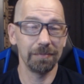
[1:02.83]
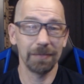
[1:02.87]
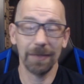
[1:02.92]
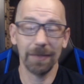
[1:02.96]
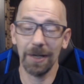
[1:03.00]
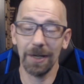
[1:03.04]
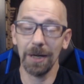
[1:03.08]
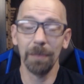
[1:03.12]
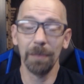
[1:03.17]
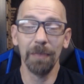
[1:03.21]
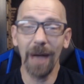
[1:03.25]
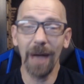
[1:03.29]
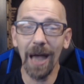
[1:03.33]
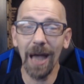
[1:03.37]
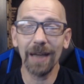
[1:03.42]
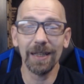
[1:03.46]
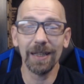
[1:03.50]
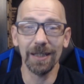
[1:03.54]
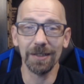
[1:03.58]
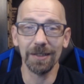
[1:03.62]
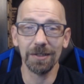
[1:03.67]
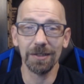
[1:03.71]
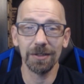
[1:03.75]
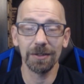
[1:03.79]

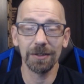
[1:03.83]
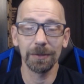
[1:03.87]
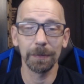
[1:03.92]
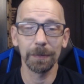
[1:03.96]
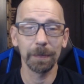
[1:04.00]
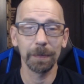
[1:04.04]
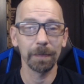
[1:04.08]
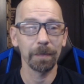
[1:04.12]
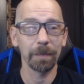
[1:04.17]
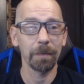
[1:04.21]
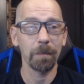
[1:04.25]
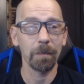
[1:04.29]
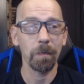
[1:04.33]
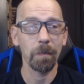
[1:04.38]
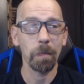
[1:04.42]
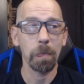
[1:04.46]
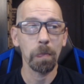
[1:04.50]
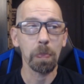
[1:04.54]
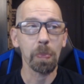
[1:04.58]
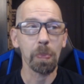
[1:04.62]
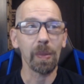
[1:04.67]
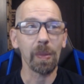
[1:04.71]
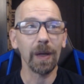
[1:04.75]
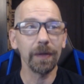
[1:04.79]
compactness.
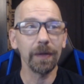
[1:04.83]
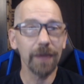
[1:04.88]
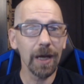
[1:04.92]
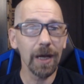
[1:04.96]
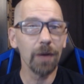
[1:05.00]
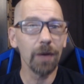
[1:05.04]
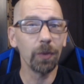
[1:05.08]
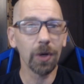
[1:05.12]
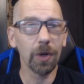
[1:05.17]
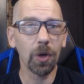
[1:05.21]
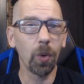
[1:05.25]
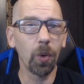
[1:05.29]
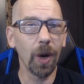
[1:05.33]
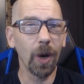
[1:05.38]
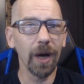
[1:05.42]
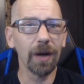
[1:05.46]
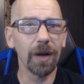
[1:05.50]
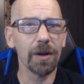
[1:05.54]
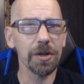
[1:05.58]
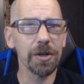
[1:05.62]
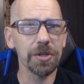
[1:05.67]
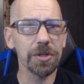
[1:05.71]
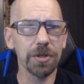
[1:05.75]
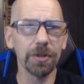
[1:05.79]
They
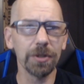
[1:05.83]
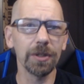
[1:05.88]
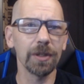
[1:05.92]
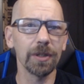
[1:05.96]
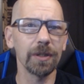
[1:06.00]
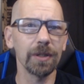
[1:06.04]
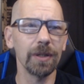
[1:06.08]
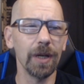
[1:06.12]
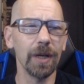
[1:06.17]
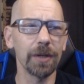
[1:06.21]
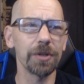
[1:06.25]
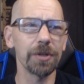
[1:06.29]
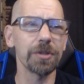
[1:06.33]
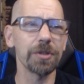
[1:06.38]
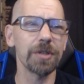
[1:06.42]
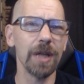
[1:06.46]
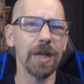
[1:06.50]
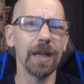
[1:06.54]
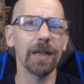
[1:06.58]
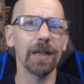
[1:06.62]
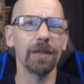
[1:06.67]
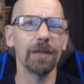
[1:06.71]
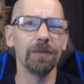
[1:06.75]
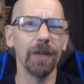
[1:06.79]
require a certain
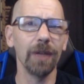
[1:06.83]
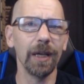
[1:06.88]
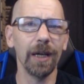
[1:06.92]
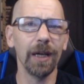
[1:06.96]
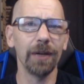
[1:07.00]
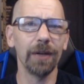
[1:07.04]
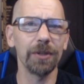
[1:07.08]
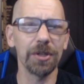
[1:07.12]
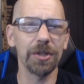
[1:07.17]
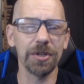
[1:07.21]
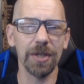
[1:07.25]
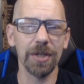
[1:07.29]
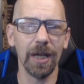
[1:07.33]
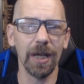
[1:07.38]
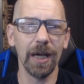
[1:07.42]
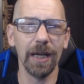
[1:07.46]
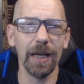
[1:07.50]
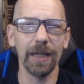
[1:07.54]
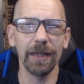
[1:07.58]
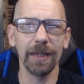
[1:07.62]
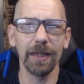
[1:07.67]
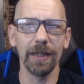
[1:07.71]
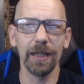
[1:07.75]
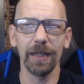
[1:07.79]
understanding of layout and
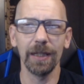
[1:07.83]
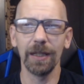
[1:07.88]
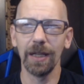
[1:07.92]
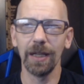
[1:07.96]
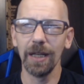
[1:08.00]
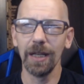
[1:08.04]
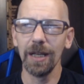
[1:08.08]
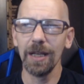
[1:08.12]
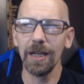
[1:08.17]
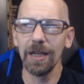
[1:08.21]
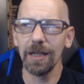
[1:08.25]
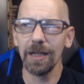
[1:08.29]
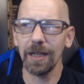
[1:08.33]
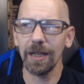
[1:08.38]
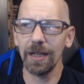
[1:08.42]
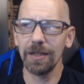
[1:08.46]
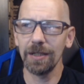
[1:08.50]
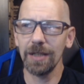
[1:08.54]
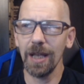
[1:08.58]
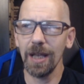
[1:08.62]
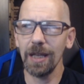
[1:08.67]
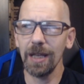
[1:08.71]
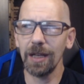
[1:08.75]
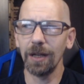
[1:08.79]
design that can
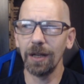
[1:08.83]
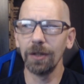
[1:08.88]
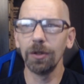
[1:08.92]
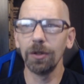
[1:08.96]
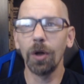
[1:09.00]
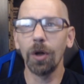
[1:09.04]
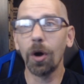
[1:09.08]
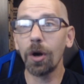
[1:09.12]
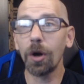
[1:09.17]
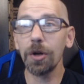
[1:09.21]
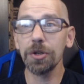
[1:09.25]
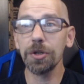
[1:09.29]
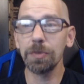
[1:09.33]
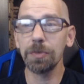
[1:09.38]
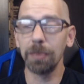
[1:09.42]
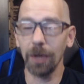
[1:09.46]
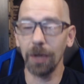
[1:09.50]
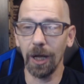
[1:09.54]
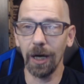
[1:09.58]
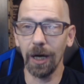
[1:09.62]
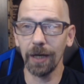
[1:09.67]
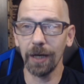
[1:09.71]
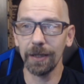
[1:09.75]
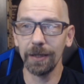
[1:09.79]
take a large
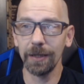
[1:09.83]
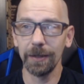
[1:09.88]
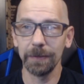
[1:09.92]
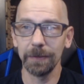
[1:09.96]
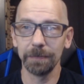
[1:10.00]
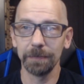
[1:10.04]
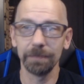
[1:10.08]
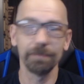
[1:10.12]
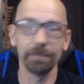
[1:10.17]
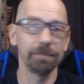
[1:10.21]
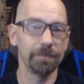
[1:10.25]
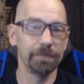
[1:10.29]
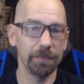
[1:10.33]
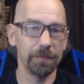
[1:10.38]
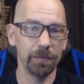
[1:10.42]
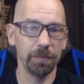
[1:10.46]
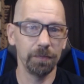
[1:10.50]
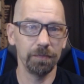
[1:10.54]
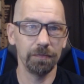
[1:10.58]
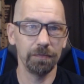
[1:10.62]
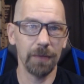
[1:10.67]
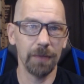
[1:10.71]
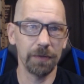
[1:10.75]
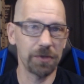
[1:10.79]
block,
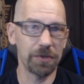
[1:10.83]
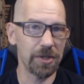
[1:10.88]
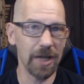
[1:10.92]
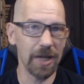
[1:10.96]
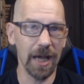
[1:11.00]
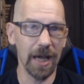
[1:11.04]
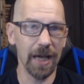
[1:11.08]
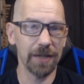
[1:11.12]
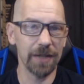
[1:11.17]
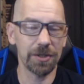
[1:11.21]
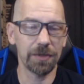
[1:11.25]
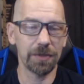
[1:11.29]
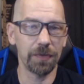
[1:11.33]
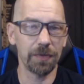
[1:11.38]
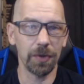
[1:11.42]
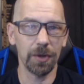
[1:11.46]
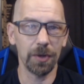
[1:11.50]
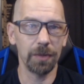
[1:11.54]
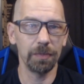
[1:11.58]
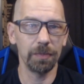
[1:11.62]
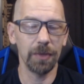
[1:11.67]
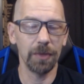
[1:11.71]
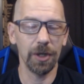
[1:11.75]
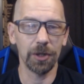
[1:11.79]
stats
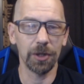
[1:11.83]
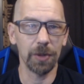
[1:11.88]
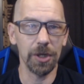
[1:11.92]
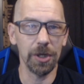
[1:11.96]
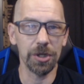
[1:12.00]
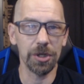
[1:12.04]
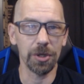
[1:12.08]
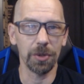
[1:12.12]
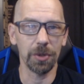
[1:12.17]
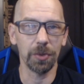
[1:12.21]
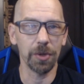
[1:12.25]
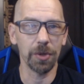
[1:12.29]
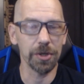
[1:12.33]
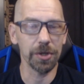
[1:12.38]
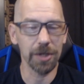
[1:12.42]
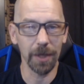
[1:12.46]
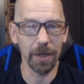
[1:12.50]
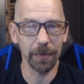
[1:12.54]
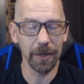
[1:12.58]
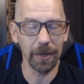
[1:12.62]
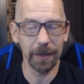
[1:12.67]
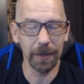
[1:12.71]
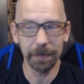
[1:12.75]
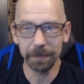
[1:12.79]
for a creature or
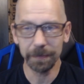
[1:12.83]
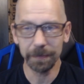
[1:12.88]
something,